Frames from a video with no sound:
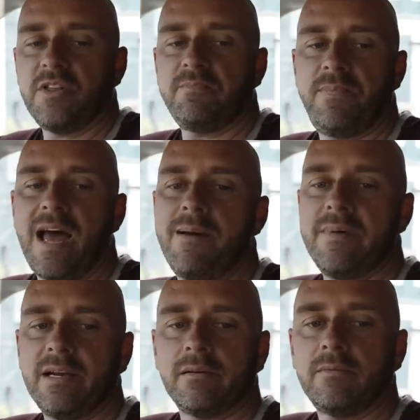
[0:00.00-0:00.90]
got the bare
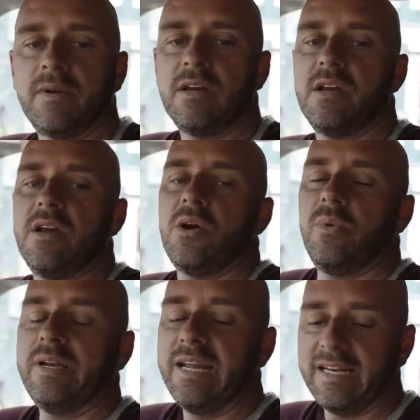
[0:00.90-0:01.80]
minimum
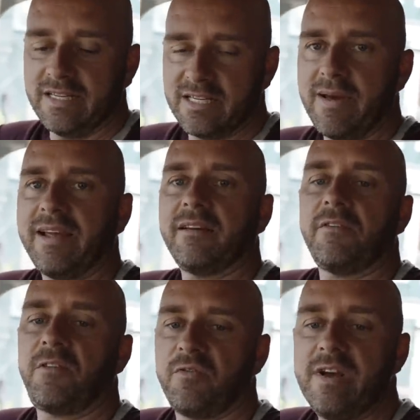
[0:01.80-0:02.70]
we needed to make
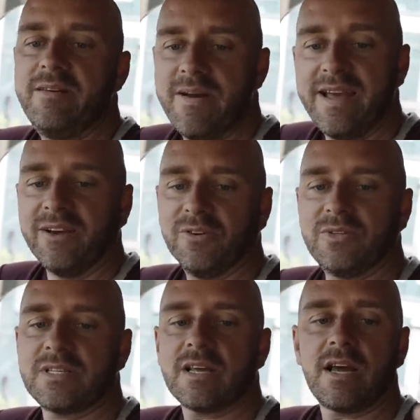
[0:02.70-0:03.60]
three
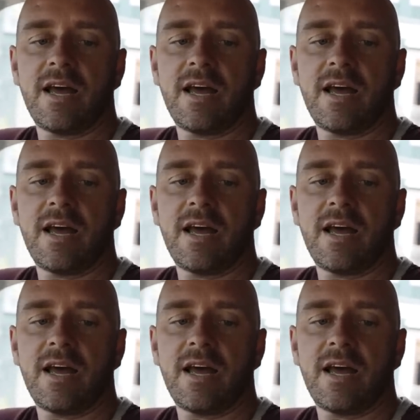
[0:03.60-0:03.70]
meals.